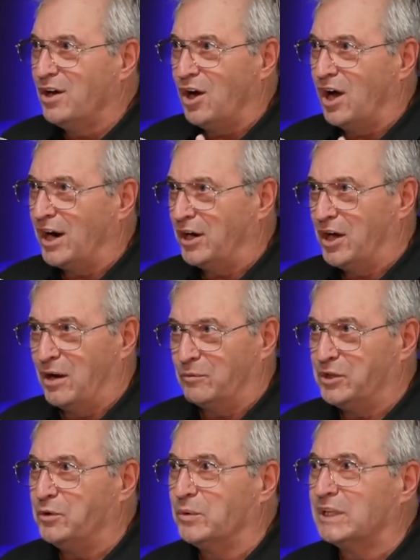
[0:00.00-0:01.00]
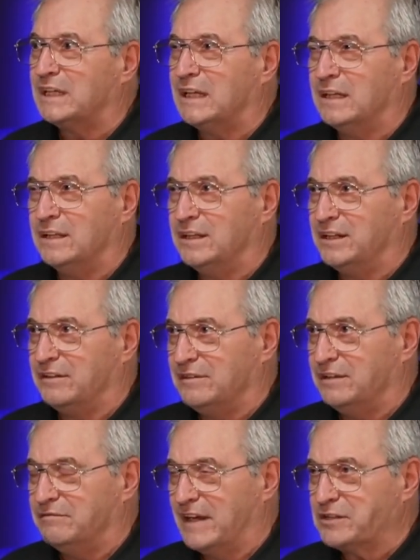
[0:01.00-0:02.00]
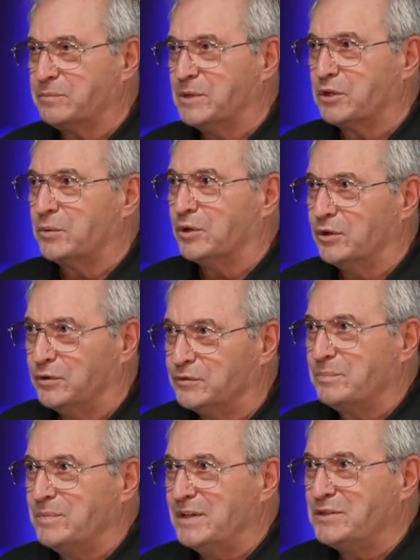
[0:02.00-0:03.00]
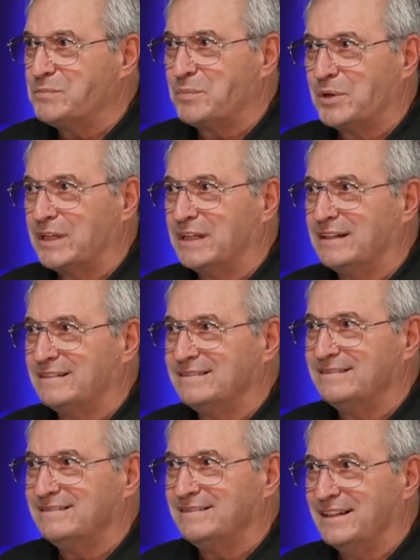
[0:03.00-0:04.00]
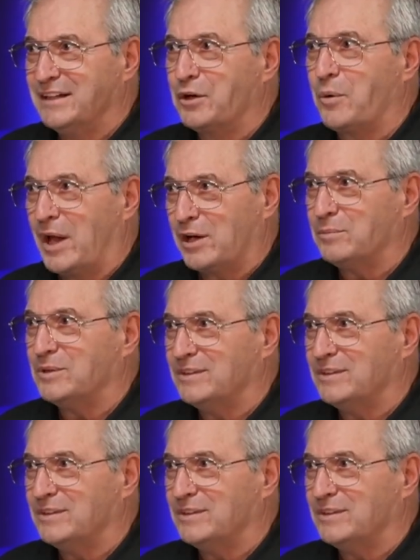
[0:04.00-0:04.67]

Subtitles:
on and on. When you really get in the investment groove, it's pretty incredible,